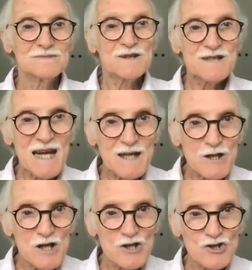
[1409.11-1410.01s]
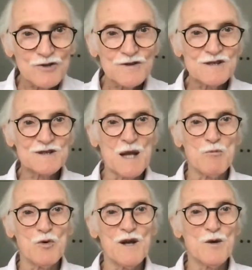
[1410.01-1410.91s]
the technicians they
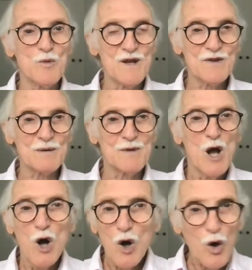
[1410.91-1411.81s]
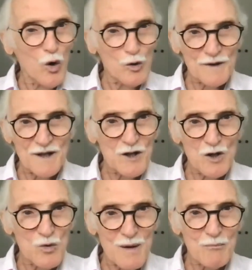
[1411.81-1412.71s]
bring with them. All that
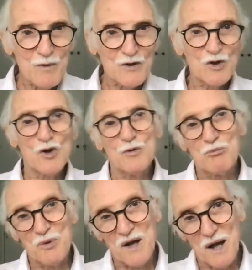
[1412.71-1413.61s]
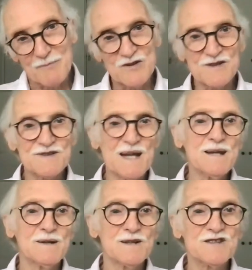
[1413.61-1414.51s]
equipment could be, I'm just
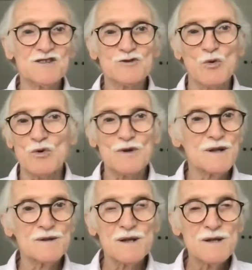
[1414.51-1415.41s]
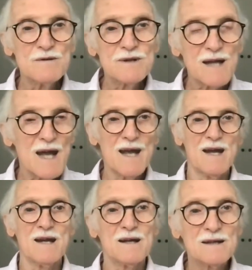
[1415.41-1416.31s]
saying this, stored in the
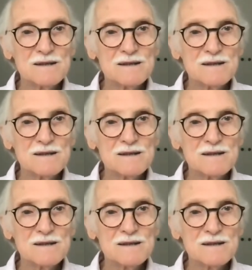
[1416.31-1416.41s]
UK.